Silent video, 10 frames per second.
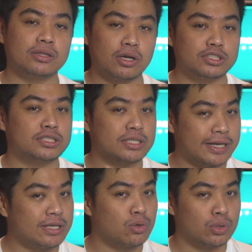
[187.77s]
touch
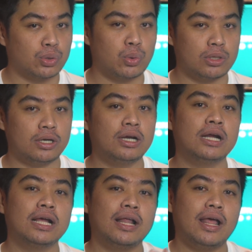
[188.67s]
screen controller.
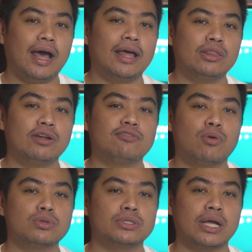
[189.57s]
Android
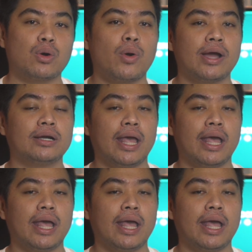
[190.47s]
phones require